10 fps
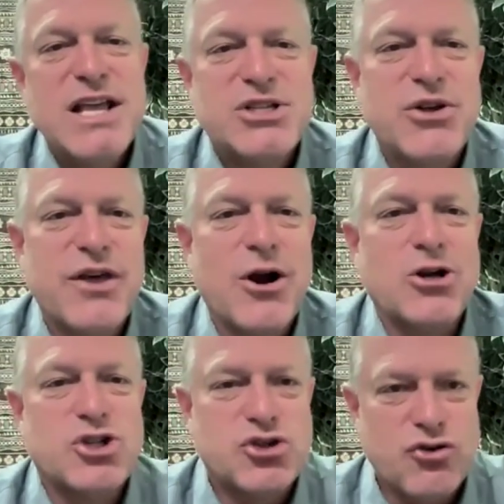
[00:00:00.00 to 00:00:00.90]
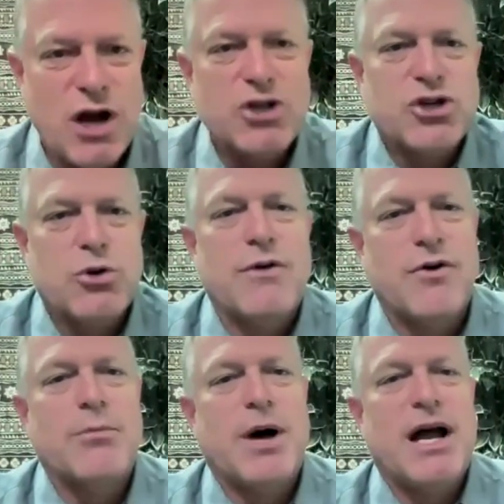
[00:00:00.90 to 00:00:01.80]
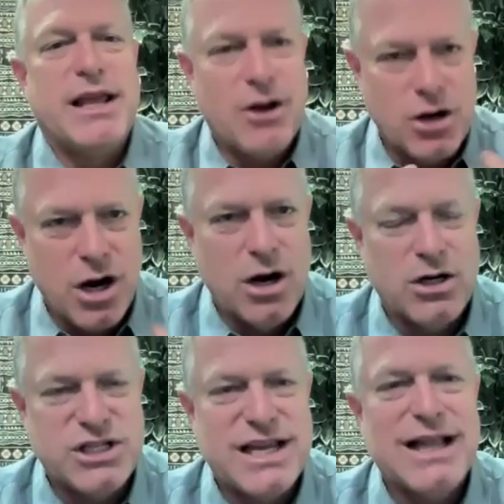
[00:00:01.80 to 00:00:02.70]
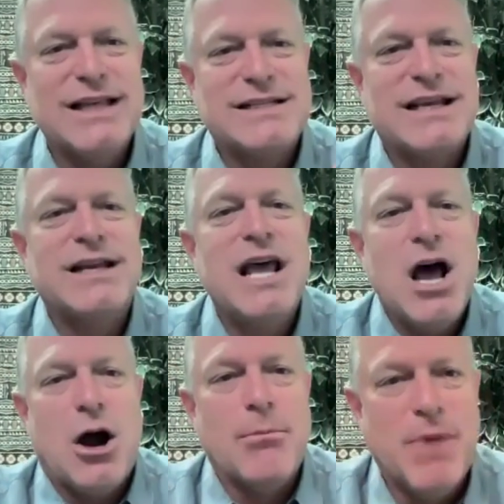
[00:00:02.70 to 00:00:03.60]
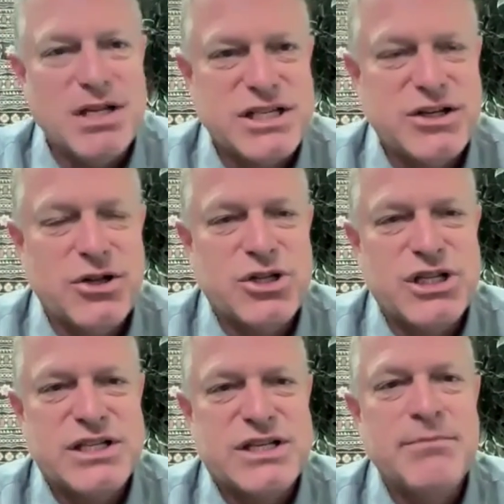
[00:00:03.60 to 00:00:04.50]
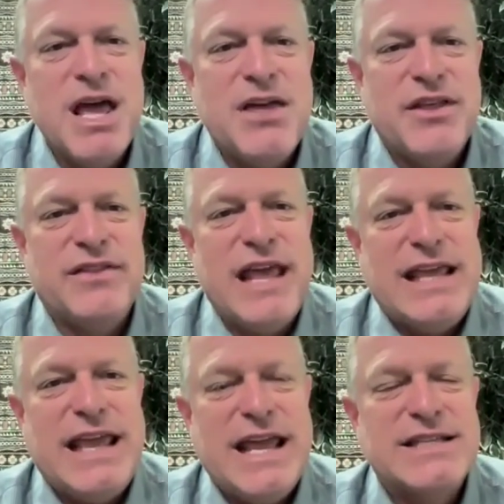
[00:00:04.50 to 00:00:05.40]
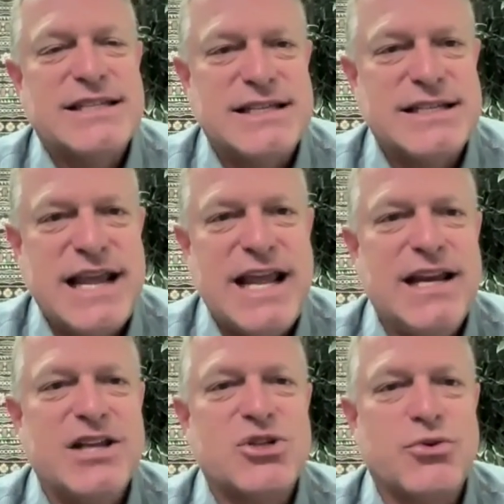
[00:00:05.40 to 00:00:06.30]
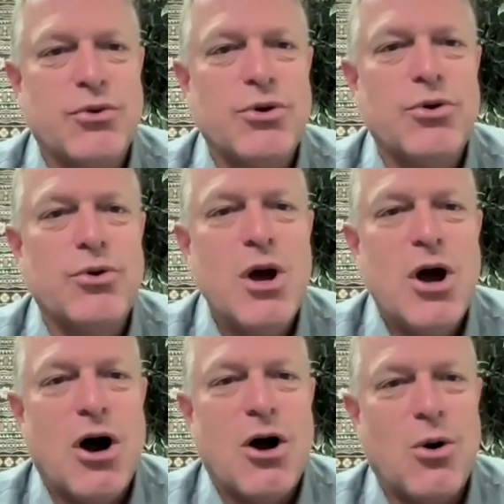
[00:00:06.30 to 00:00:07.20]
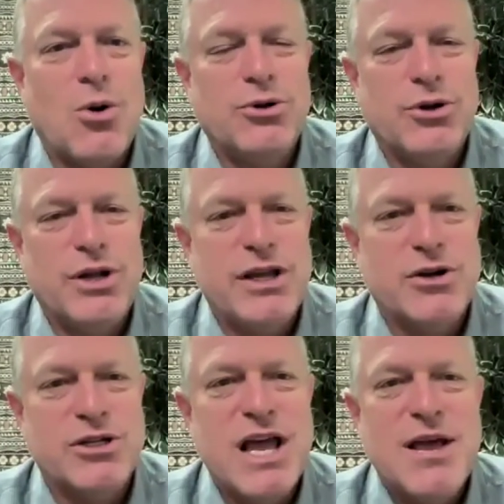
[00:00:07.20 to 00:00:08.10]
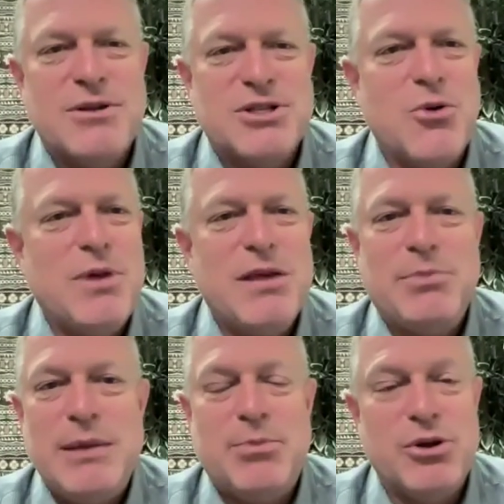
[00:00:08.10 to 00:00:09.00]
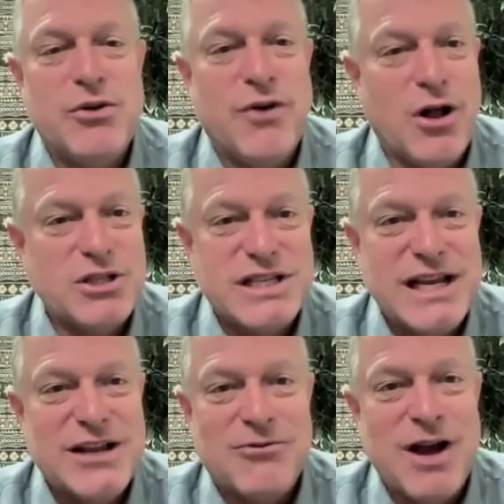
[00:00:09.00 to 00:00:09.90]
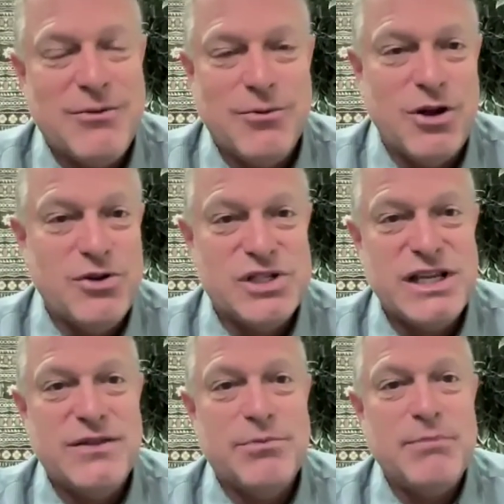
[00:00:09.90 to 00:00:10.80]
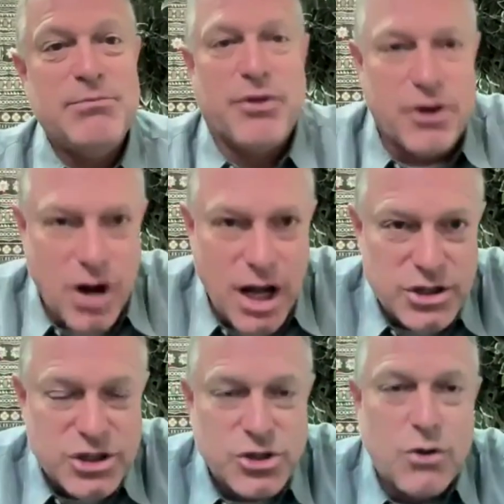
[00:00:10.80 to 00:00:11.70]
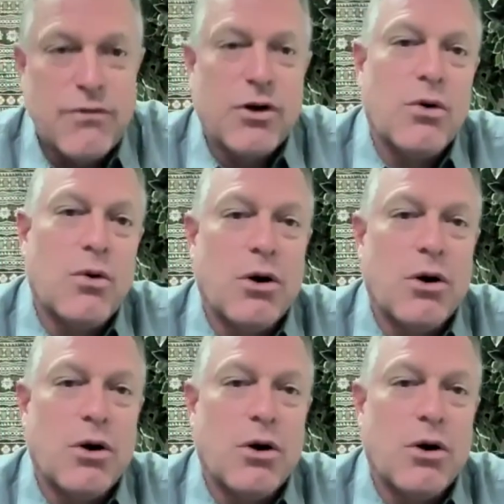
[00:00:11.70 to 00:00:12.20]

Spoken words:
so that our structure of our body, our skeleton, our muscular system, that they can sustain us through our older years. So many people, you've all seen it, right? Where you see the people that are hunched over